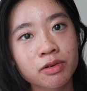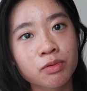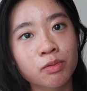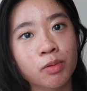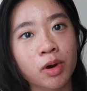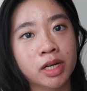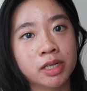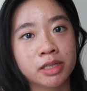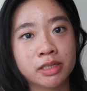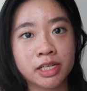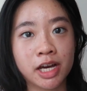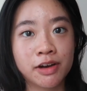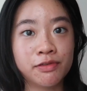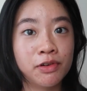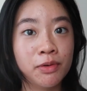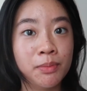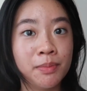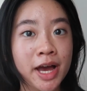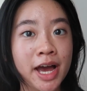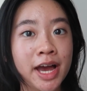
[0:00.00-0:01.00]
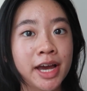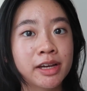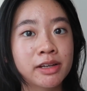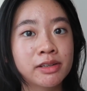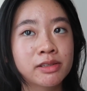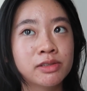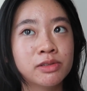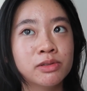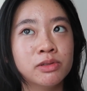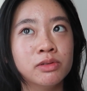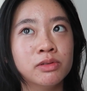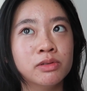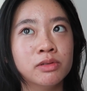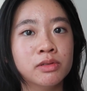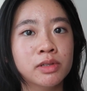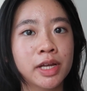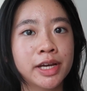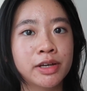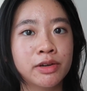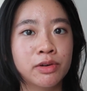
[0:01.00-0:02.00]
1 duffel bag to
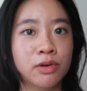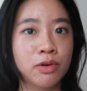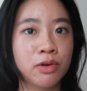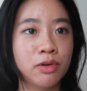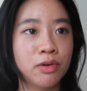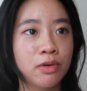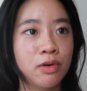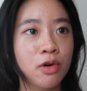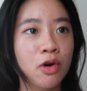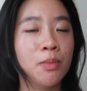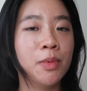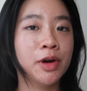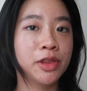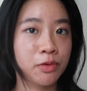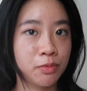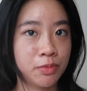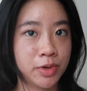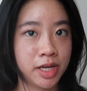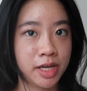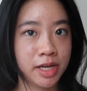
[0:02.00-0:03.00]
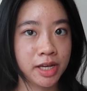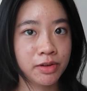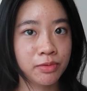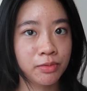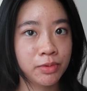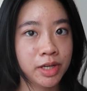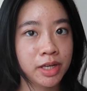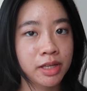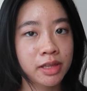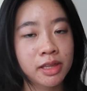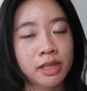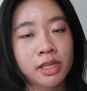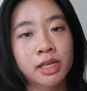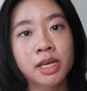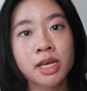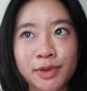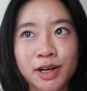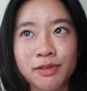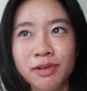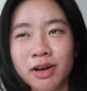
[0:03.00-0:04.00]
like go home on the weekend with,
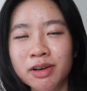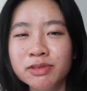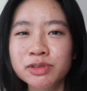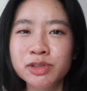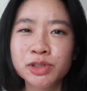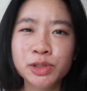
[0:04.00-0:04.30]
around